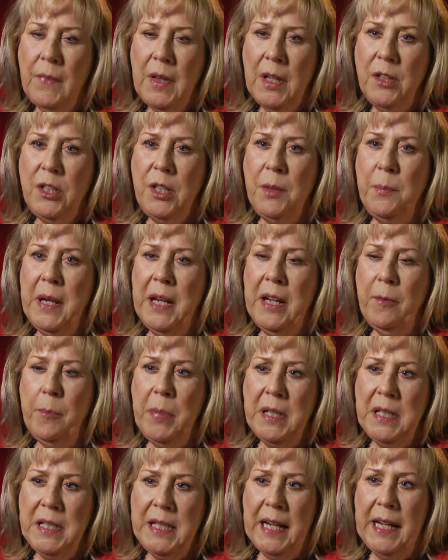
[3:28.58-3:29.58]
She may have
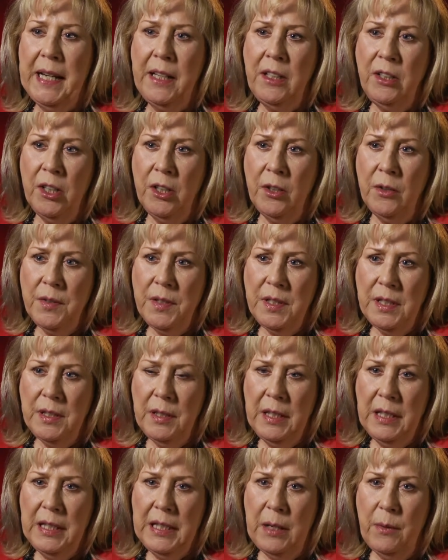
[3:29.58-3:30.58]
been diagnosed.
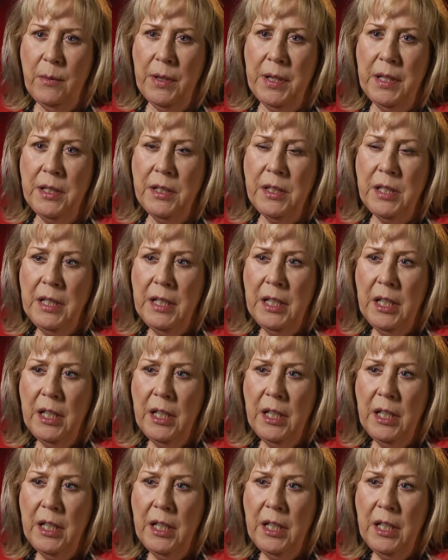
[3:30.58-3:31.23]
They went